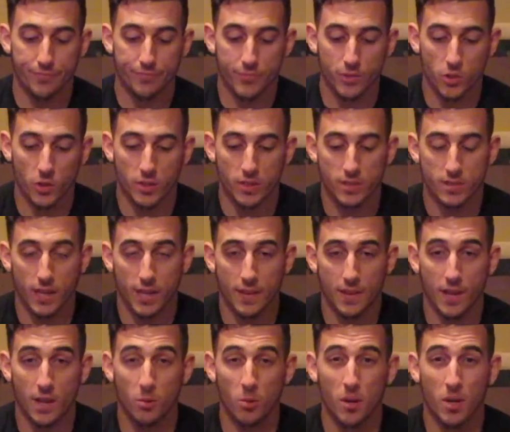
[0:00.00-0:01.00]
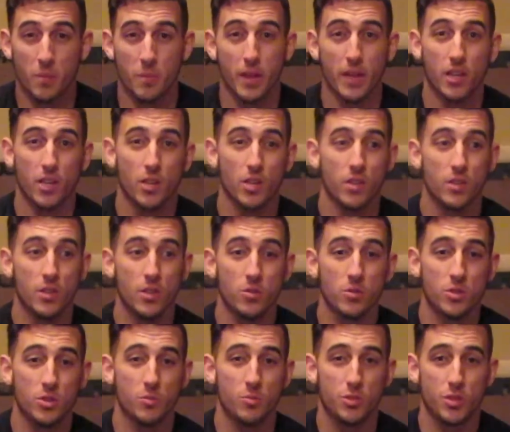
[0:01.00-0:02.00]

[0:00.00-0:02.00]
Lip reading: So I decided that I wanted to make a YouTube